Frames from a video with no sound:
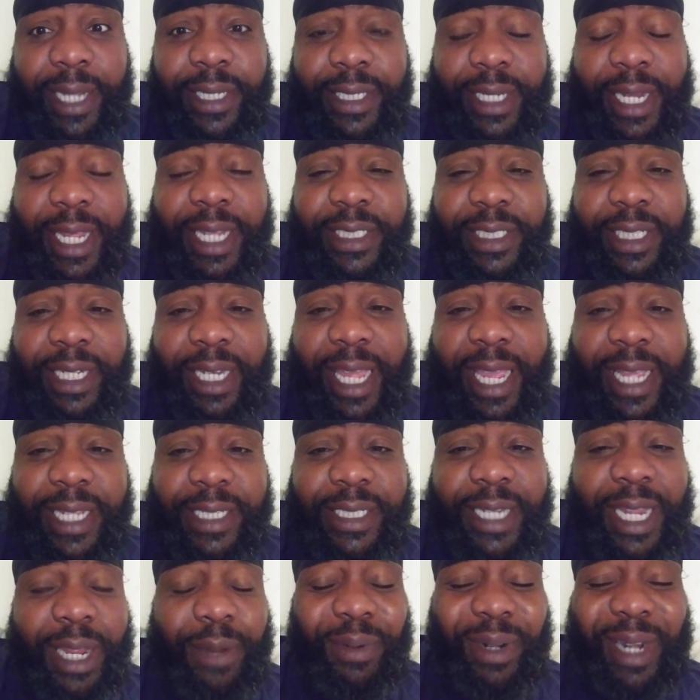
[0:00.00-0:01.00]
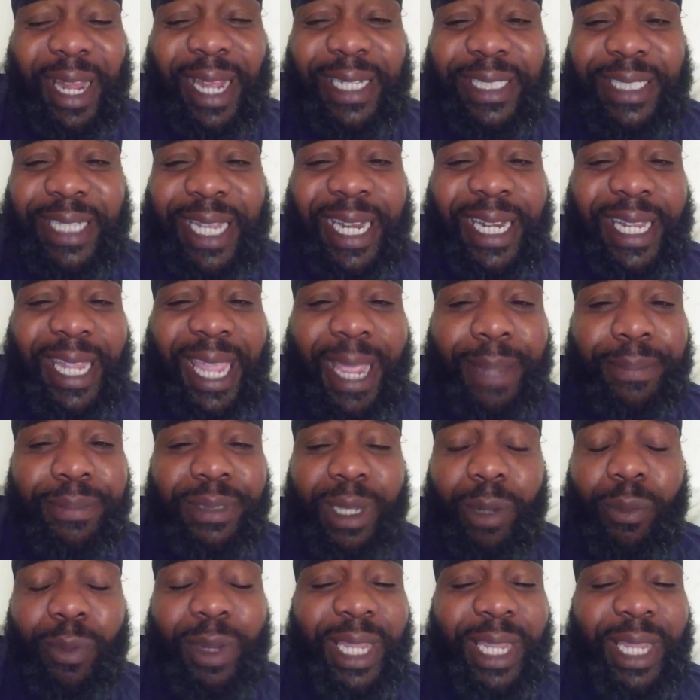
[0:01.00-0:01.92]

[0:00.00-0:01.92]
Today's the last day. We're like 10 games up.